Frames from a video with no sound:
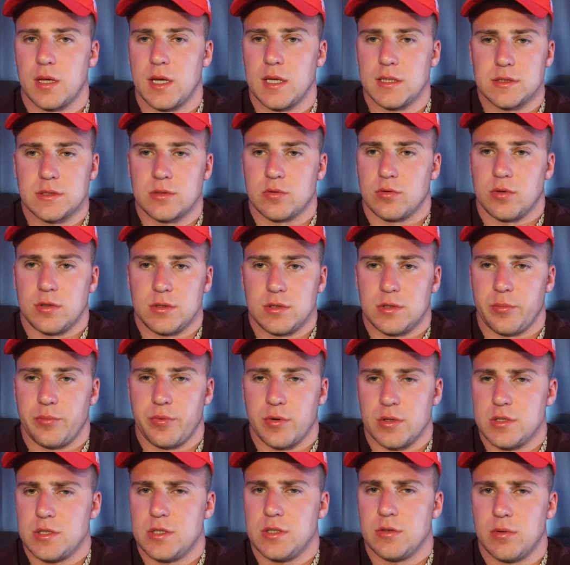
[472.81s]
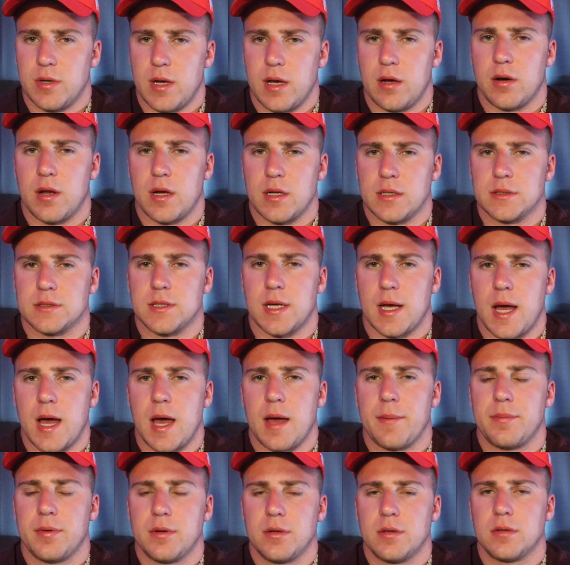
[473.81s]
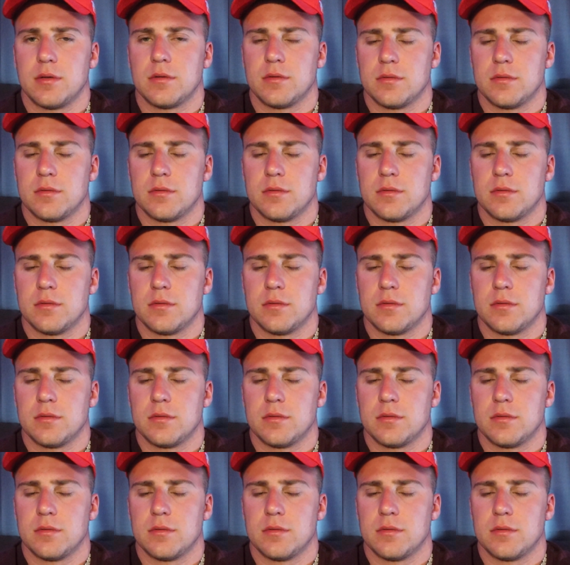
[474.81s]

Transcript: It's going to put you out on top.